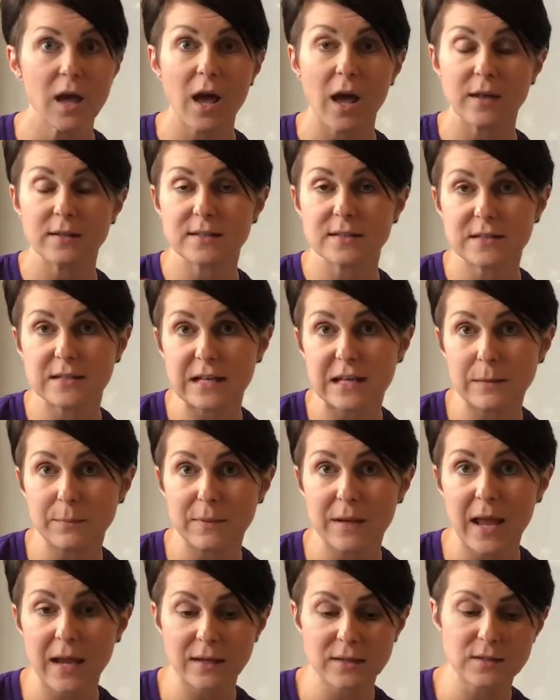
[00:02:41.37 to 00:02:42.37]
and
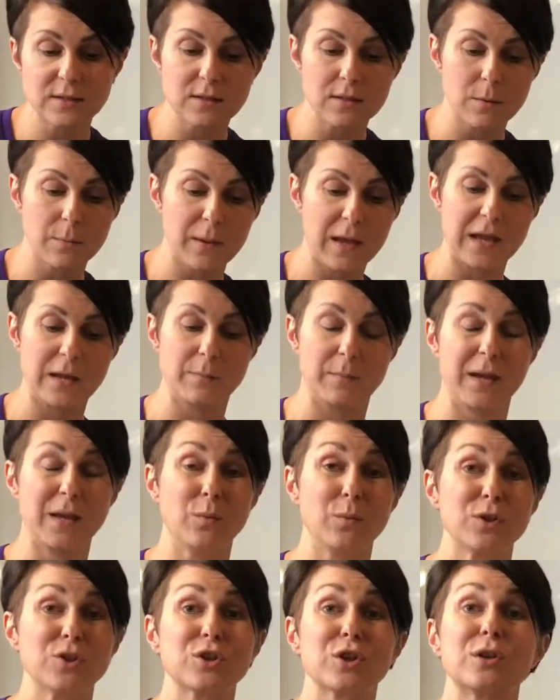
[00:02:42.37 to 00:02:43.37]
sleep next to the baby,
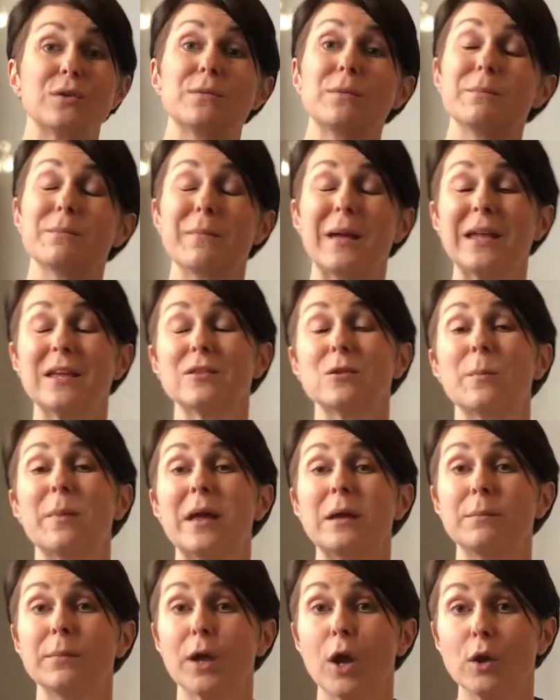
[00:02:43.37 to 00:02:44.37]
which can make the
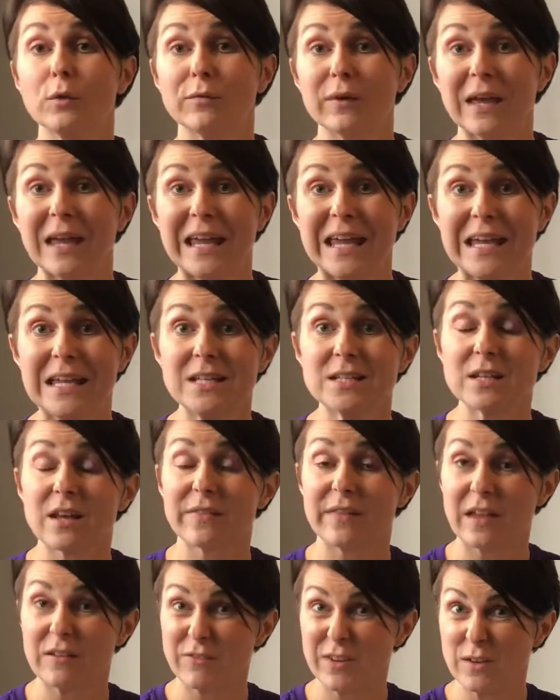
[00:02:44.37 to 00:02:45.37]
baby overheat,
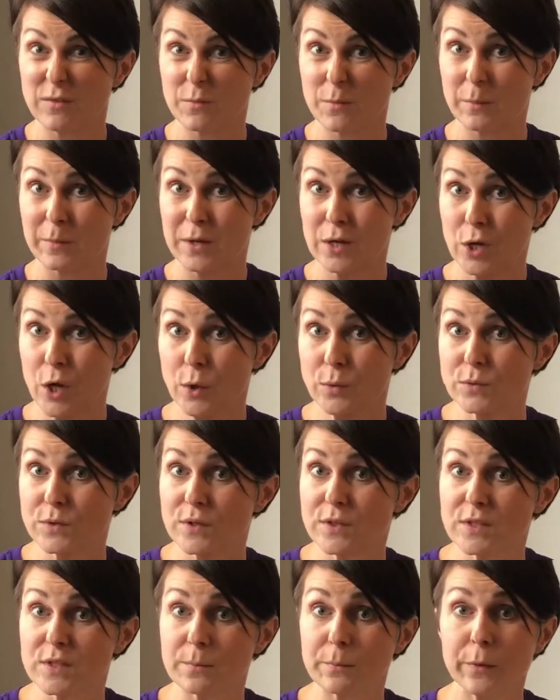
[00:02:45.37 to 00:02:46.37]
and they've even been known
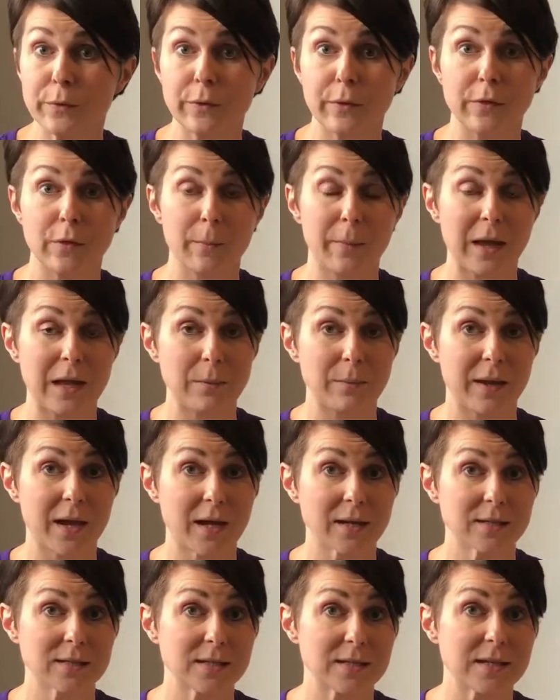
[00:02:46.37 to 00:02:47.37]
to smother the baby
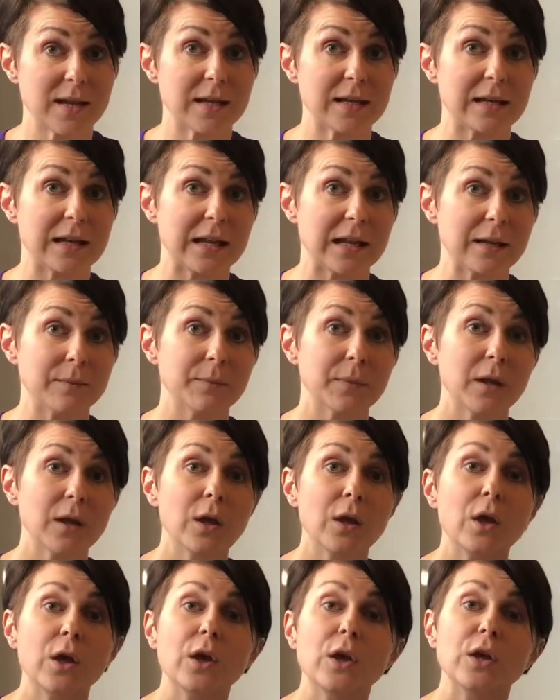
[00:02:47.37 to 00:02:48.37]
accidentally.
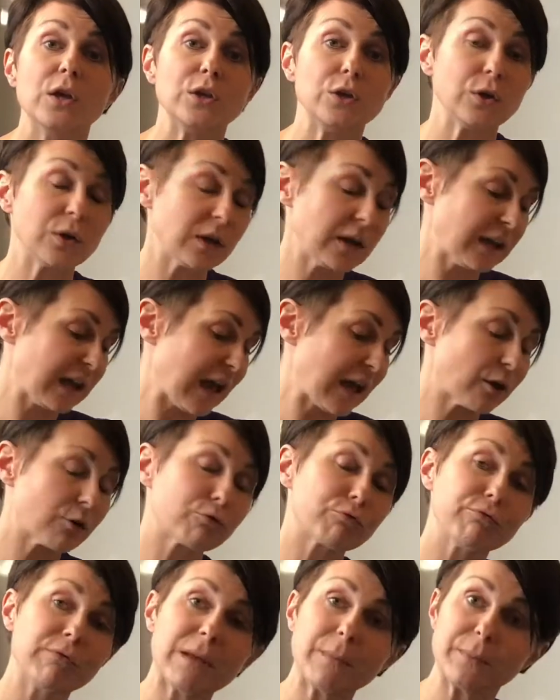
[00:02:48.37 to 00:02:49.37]
You can get
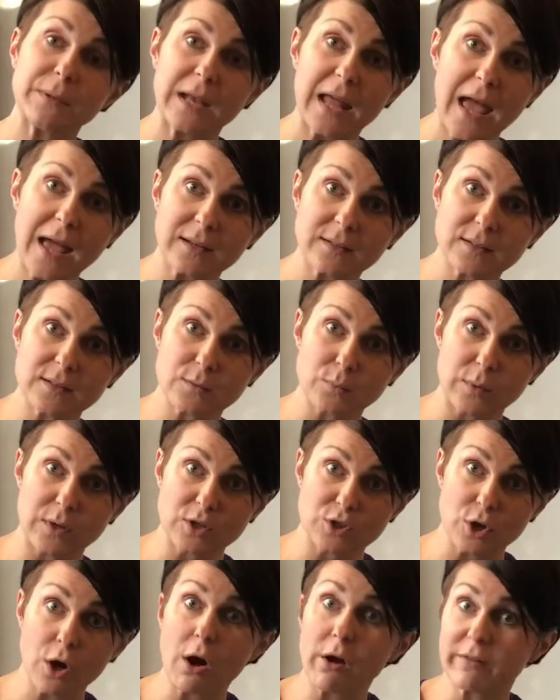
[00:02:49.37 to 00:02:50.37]
crib nets,
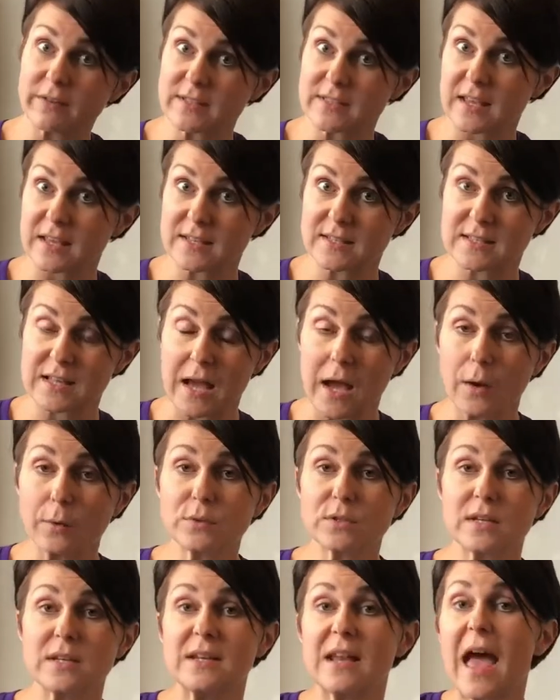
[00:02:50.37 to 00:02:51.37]
which are, as they
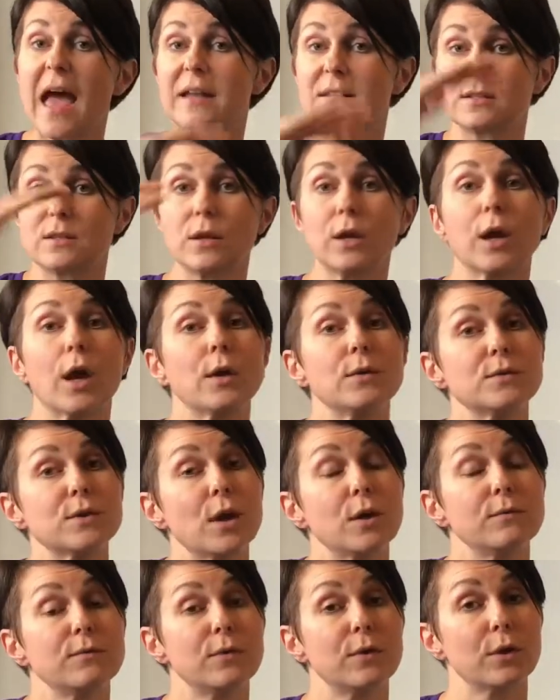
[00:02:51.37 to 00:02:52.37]
sound, a net that goes
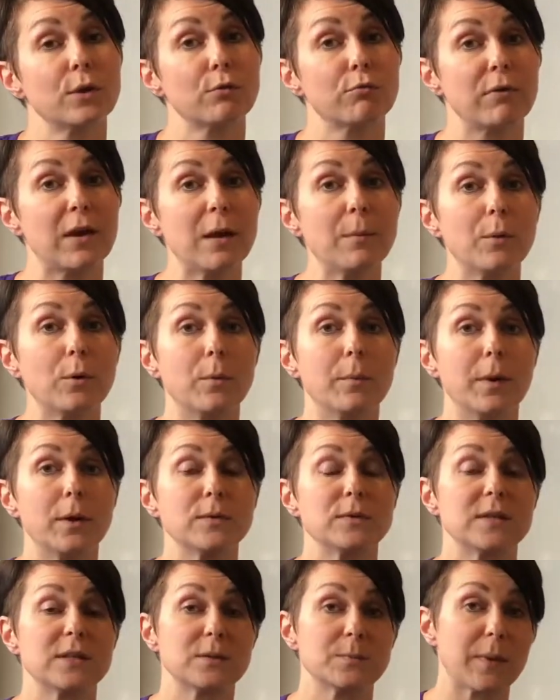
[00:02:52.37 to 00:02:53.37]
over the crib or
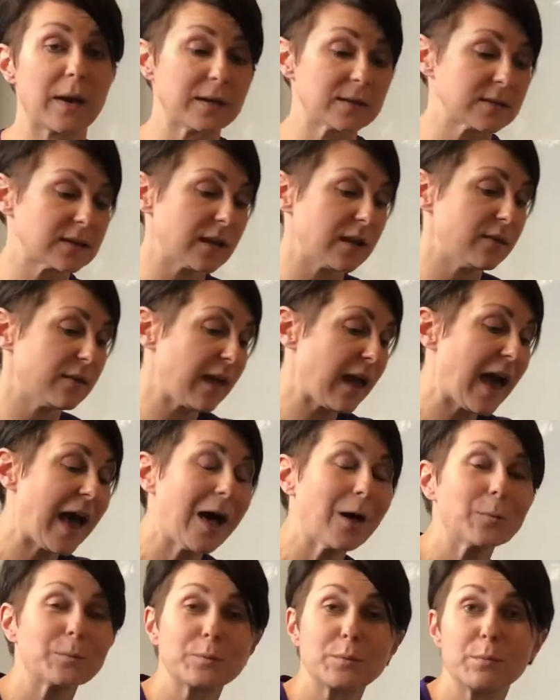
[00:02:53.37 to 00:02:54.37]
Moses basket that
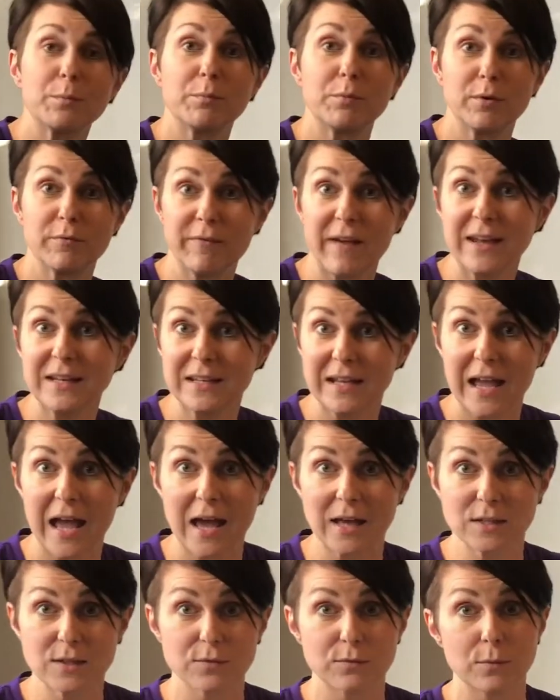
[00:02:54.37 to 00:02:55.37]
help prevent
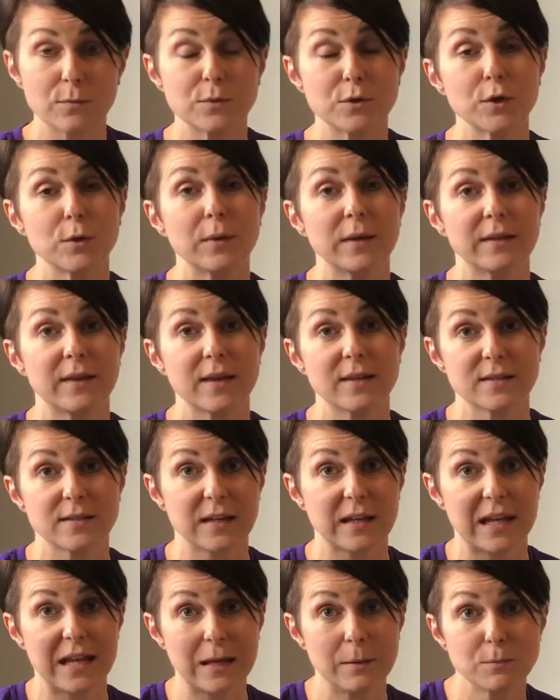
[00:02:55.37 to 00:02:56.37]
cats from doing this
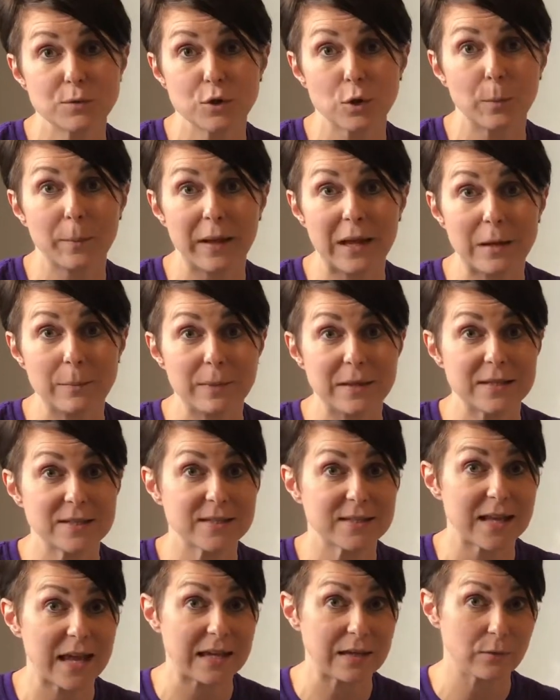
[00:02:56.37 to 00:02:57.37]
and keeps your baby
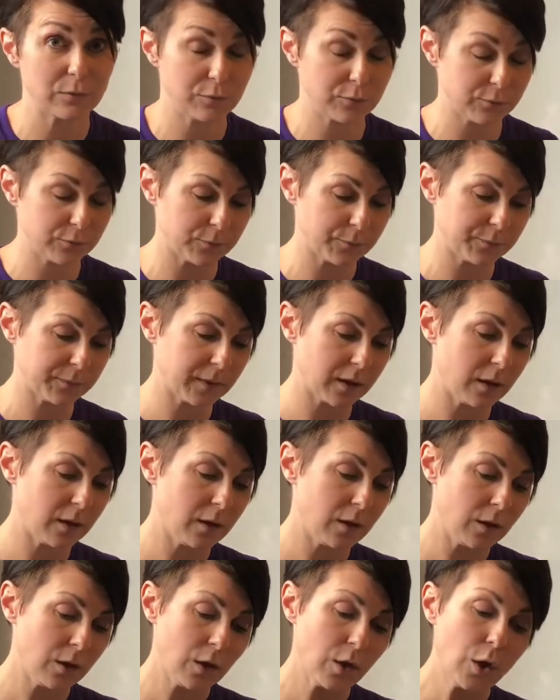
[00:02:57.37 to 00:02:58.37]
safe.
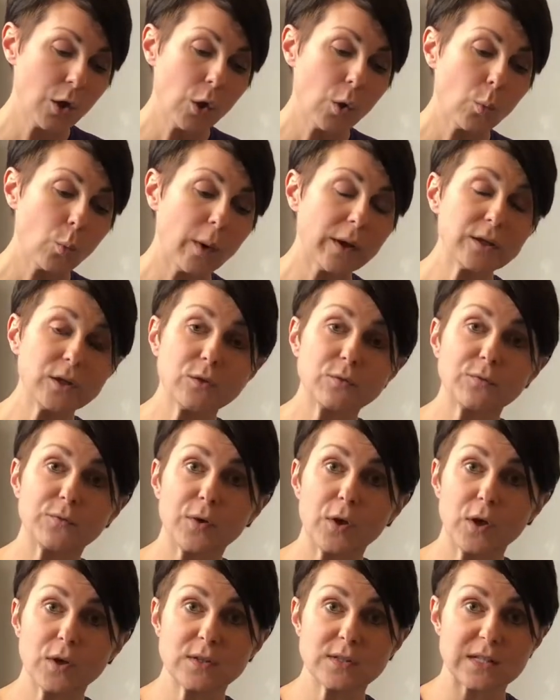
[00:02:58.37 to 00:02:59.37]
When you
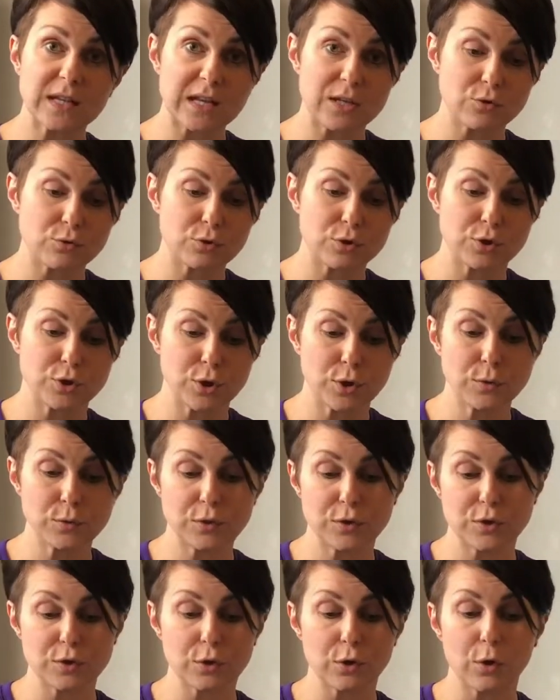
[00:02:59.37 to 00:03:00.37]
first
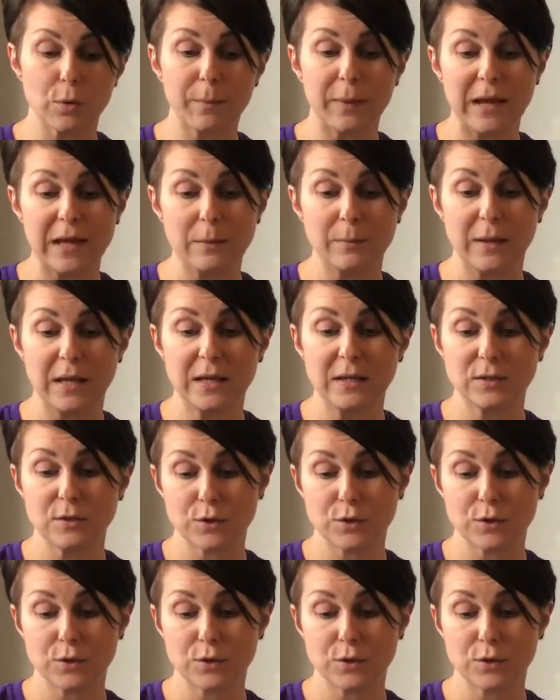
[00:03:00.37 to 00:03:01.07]
introduce your baby